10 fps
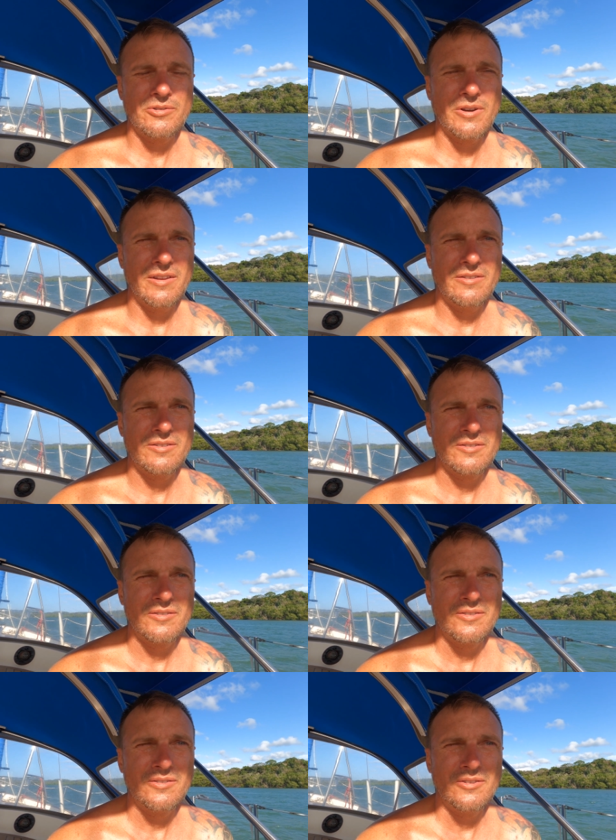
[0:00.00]
trades
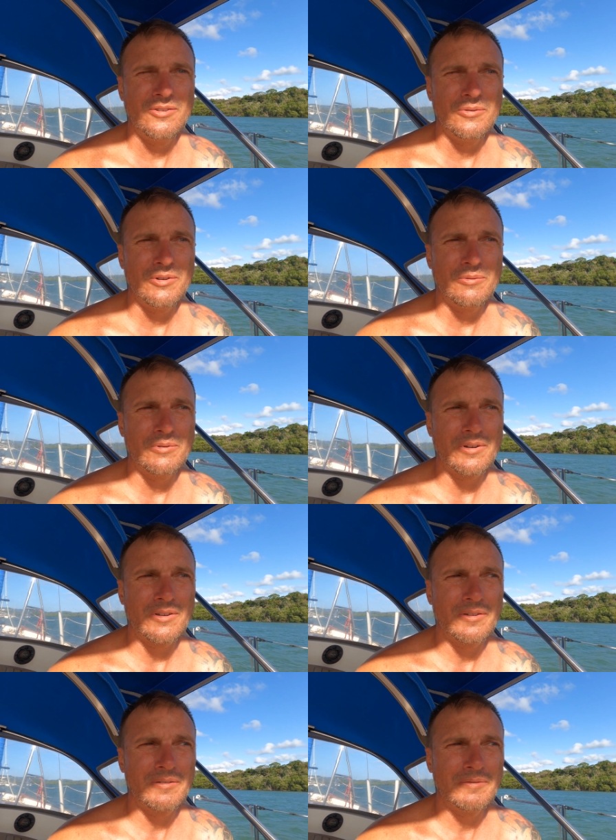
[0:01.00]
to do any
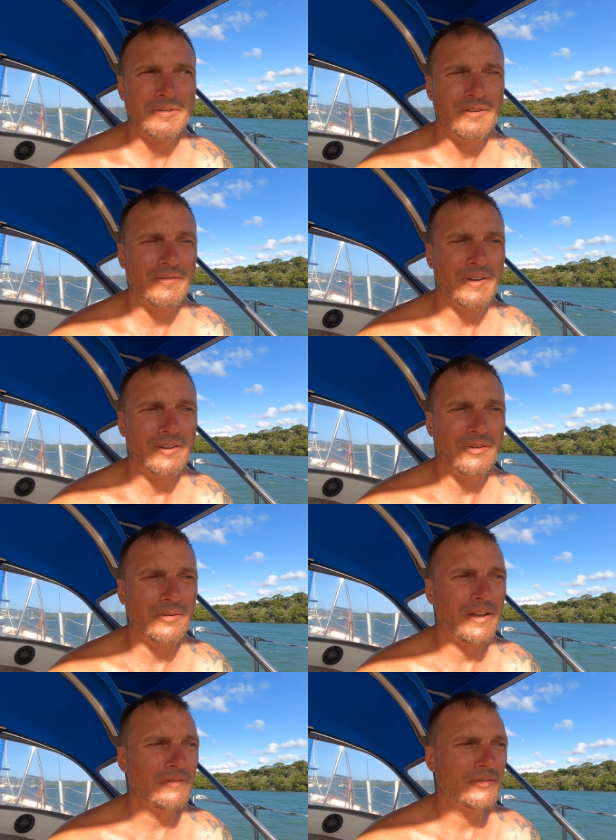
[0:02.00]
work if I
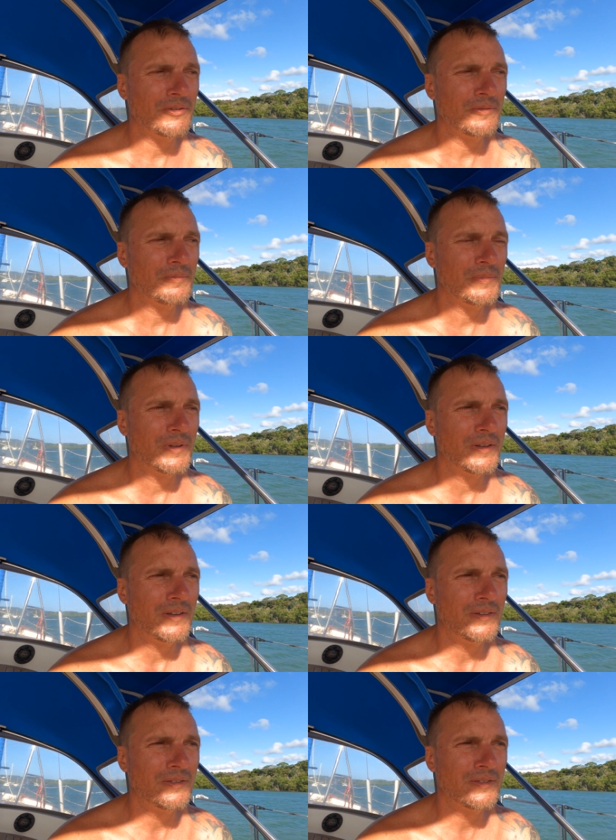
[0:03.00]
don't have to
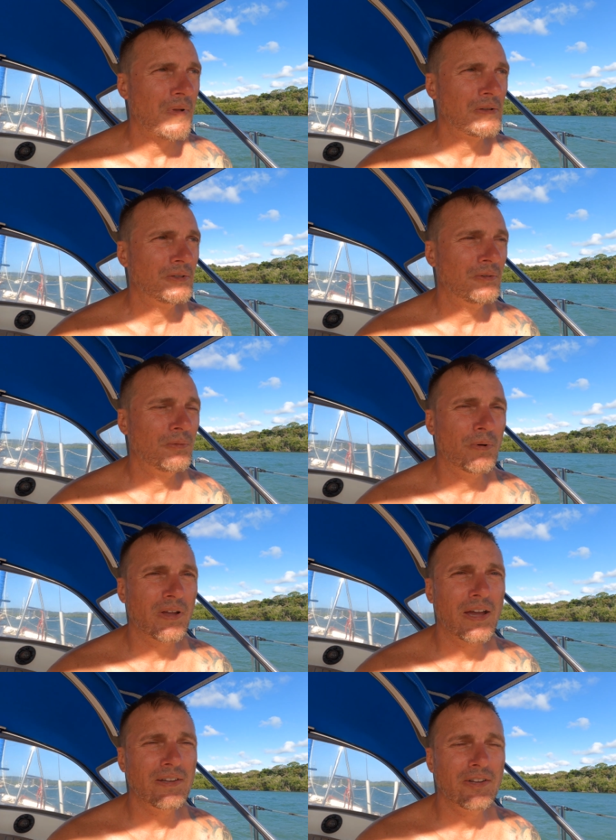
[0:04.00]
because you know one
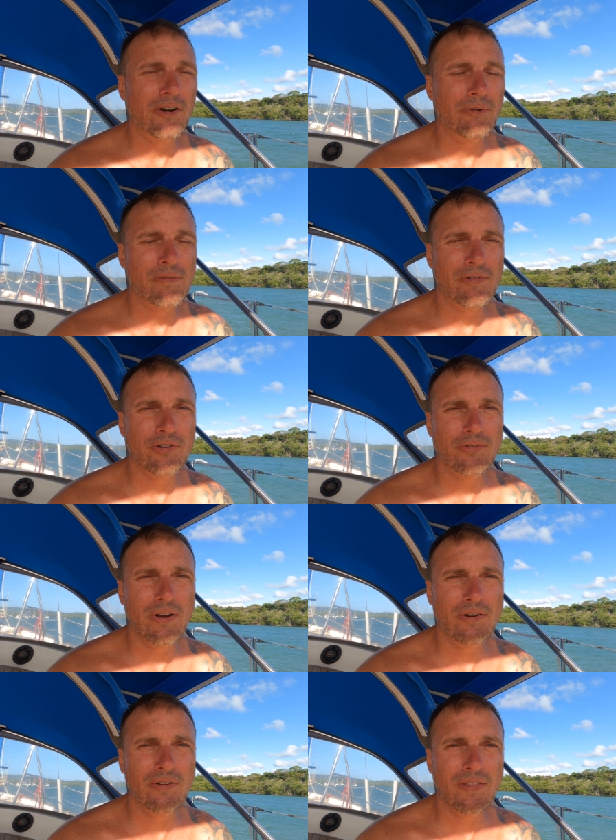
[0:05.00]
guy did a
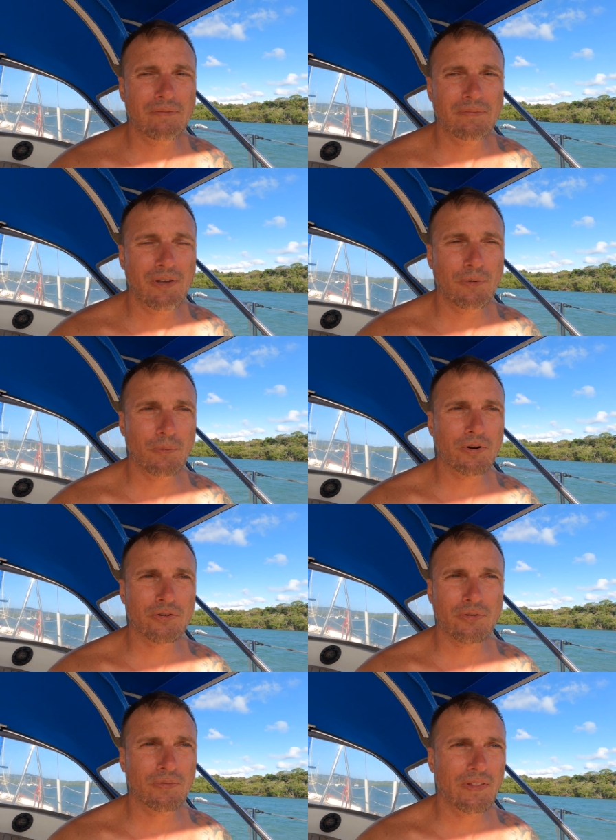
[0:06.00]
refrigerator that
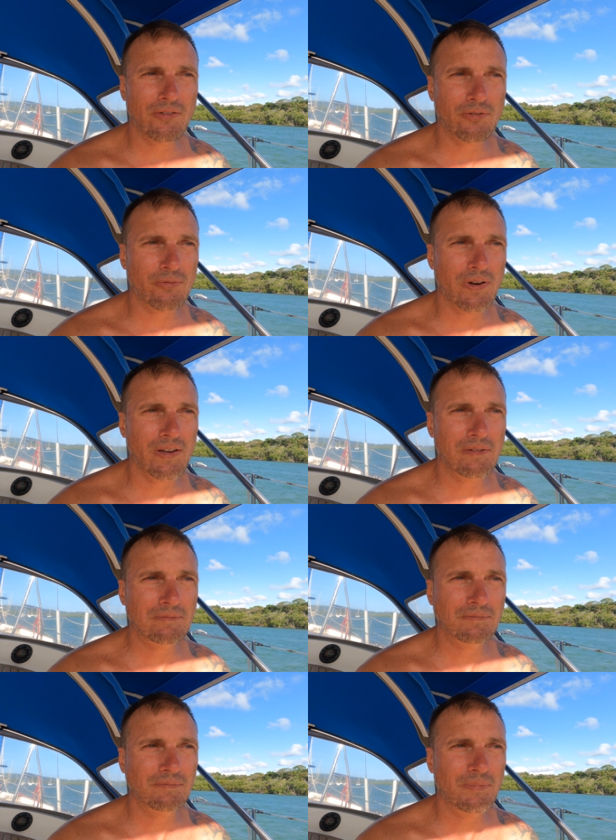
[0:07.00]
works that's great
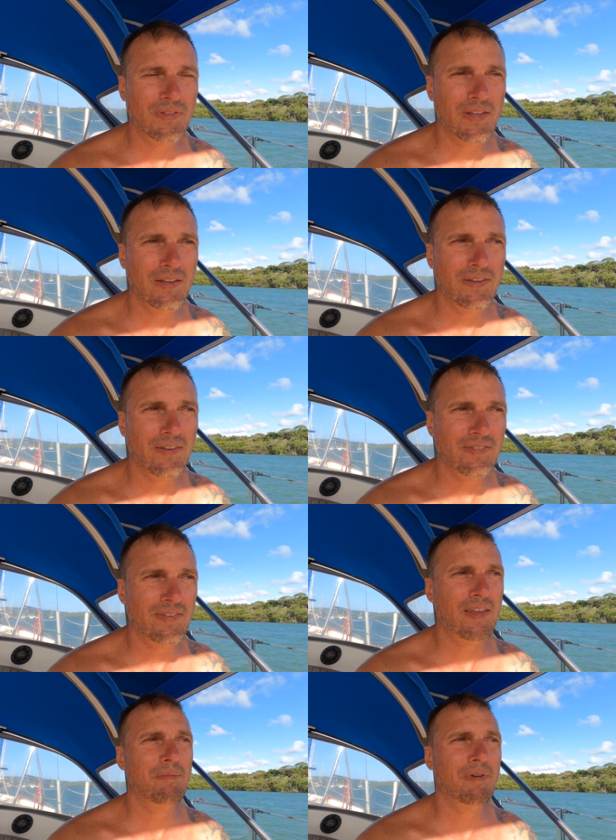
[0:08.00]
but then the
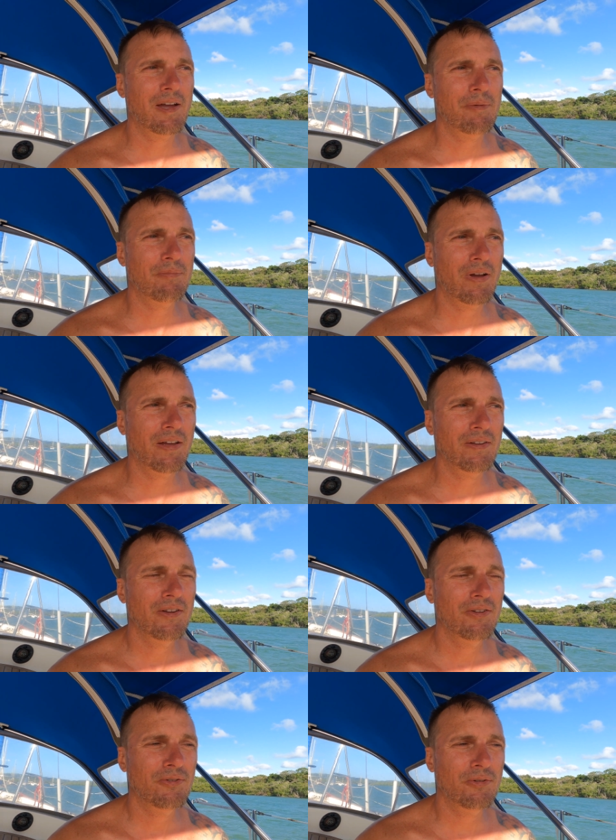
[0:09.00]
same guy bought
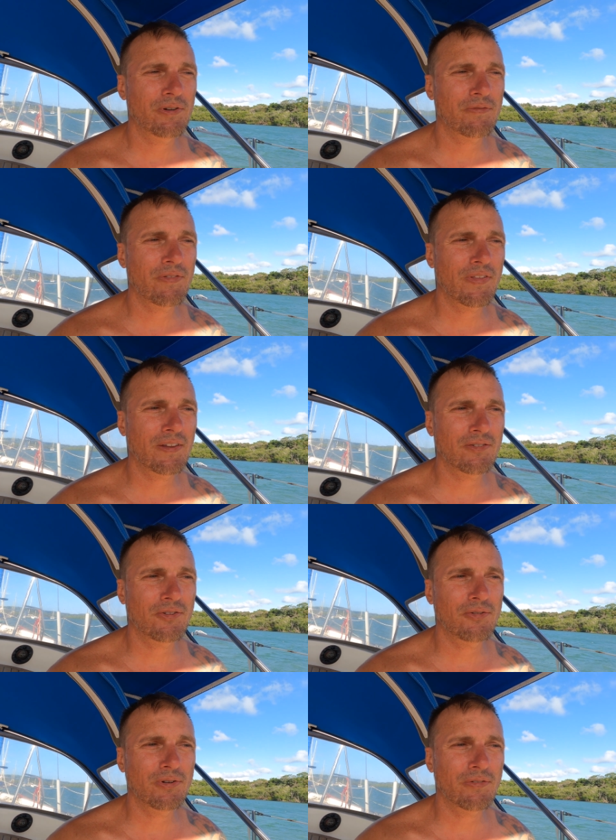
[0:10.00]
two different things to
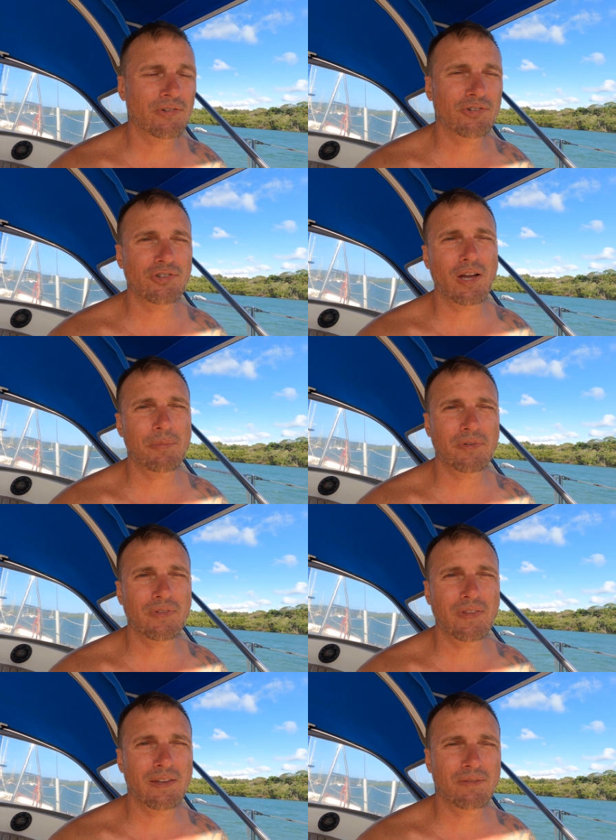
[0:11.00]
two different shops
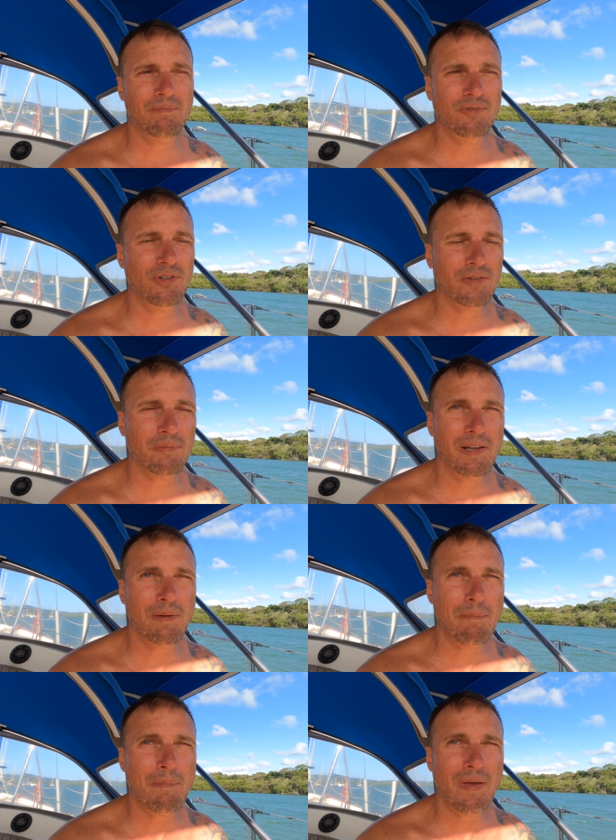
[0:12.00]
and they just made
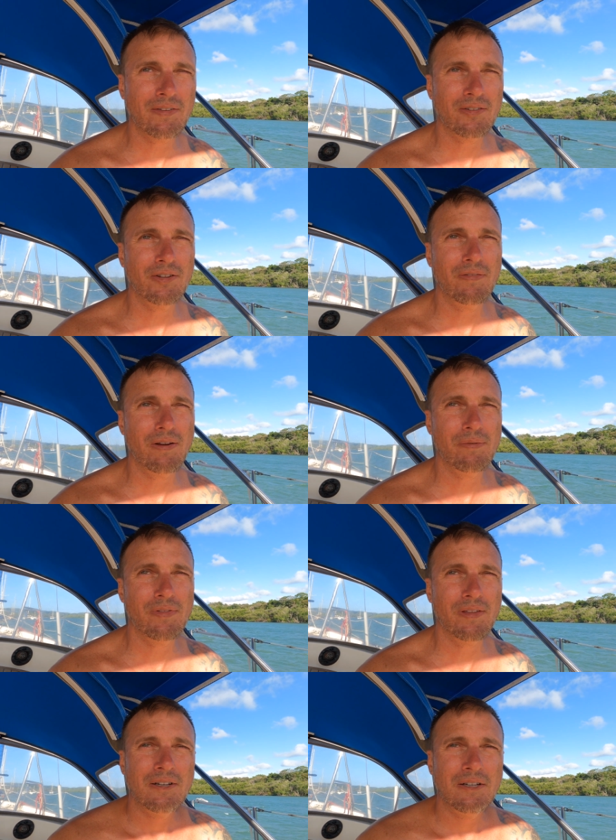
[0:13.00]
a mess out of
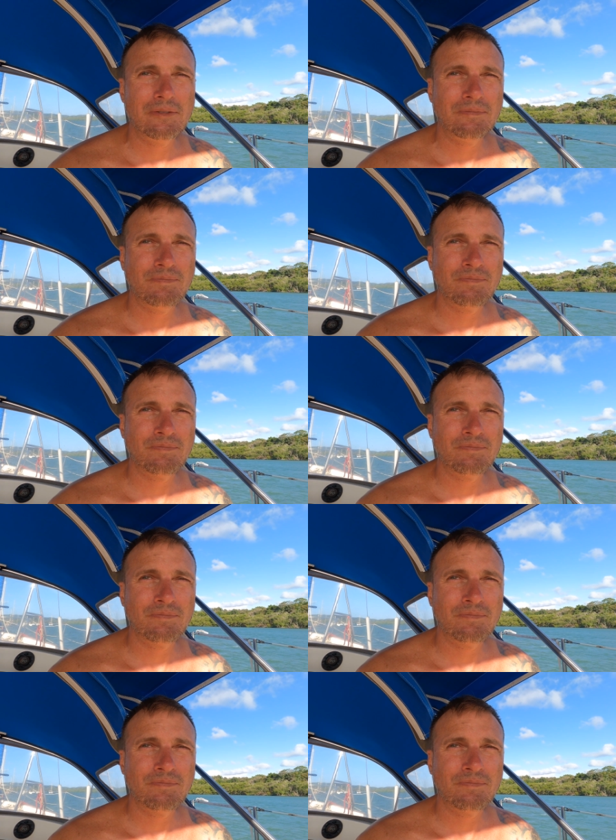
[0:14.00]
everything. Um,